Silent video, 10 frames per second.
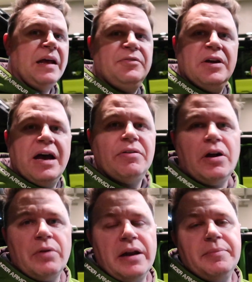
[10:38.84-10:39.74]
And if you haven't
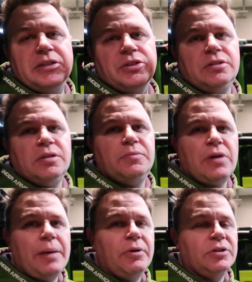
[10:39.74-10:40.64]
already, make sure you
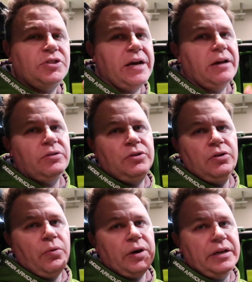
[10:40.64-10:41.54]
subscribe to our channel. You
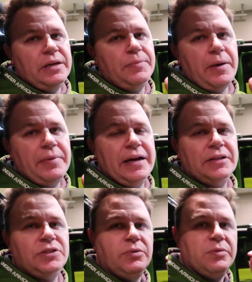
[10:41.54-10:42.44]
know we're gonna keep coming
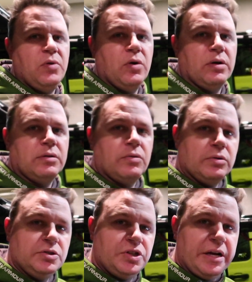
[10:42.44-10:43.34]
at you with more
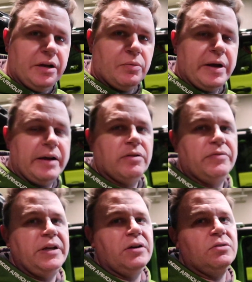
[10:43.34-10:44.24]
JL Wrangler
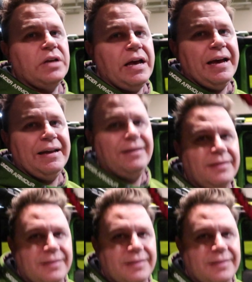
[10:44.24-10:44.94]
videos and